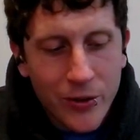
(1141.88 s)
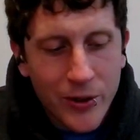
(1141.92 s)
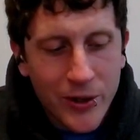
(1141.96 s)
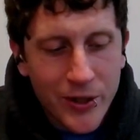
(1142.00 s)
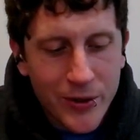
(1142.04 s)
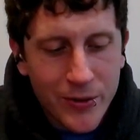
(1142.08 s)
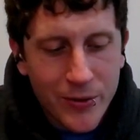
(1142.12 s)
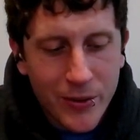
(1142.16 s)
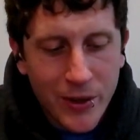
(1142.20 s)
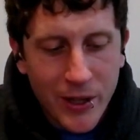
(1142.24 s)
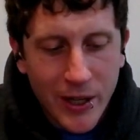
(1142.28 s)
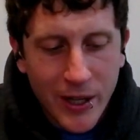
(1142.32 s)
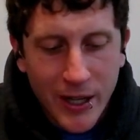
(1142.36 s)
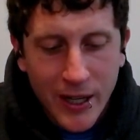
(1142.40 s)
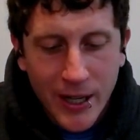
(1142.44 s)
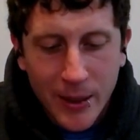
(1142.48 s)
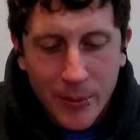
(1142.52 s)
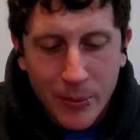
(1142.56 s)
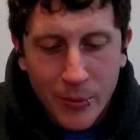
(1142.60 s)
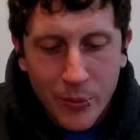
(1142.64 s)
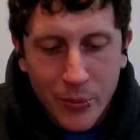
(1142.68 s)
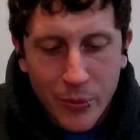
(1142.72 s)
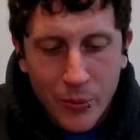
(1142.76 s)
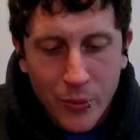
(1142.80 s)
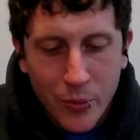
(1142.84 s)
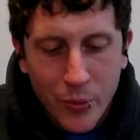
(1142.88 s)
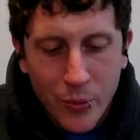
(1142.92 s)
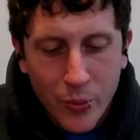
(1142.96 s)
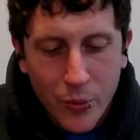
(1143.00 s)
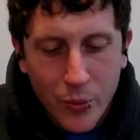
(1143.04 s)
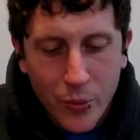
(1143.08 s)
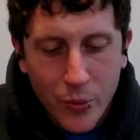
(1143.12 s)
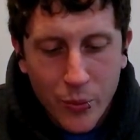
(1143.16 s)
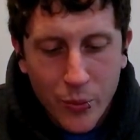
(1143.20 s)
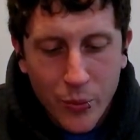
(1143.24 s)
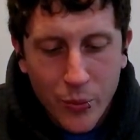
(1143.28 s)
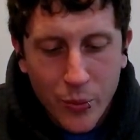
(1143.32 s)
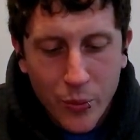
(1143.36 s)
is
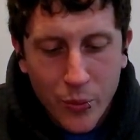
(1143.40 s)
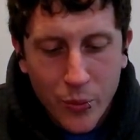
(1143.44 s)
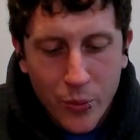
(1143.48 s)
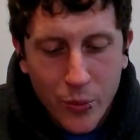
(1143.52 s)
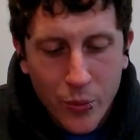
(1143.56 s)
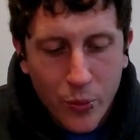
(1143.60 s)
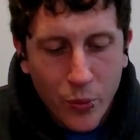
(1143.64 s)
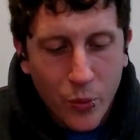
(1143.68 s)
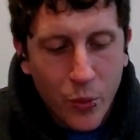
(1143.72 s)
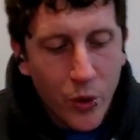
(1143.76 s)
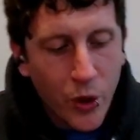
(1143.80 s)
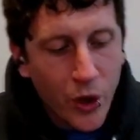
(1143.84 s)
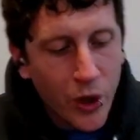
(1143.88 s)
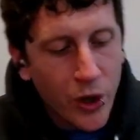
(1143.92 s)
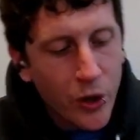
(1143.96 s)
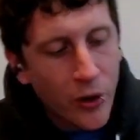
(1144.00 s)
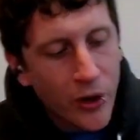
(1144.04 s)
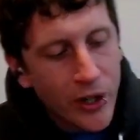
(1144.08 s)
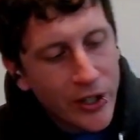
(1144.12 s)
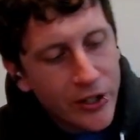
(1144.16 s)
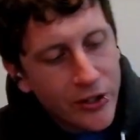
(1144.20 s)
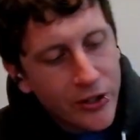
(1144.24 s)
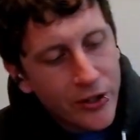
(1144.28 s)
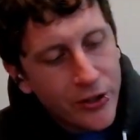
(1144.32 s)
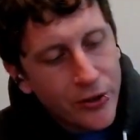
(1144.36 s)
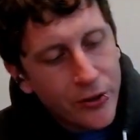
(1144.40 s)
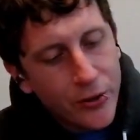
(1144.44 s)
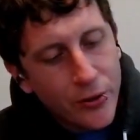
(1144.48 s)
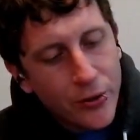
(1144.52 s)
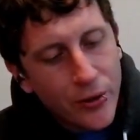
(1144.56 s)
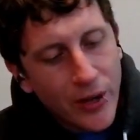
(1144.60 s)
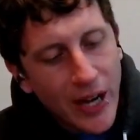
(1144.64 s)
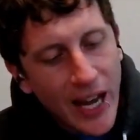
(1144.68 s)
we're going to